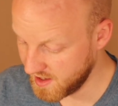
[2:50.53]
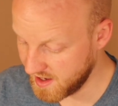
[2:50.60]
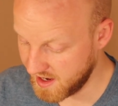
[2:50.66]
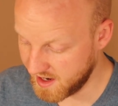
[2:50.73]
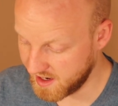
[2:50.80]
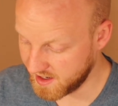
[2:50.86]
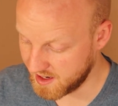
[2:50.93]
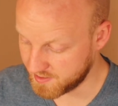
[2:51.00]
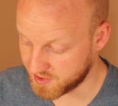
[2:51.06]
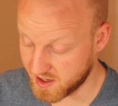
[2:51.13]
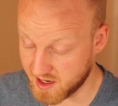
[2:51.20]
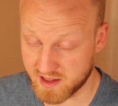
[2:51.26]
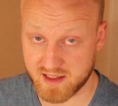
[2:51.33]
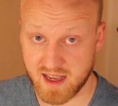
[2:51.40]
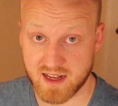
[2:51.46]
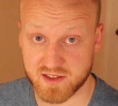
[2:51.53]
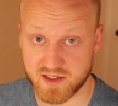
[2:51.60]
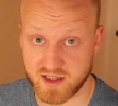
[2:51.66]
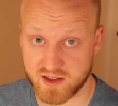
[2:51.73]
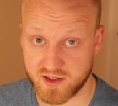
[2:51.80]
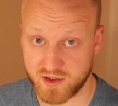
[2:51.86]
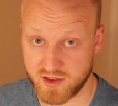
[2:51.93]
and I'm gonna attach
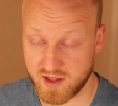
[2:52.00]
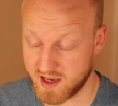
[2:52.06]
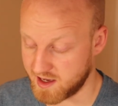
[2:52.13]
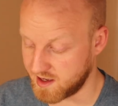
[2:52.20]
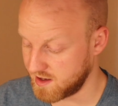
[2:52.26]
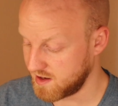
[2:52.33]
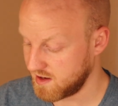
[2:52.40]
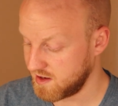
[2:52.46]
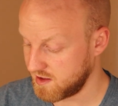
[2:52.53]
it to the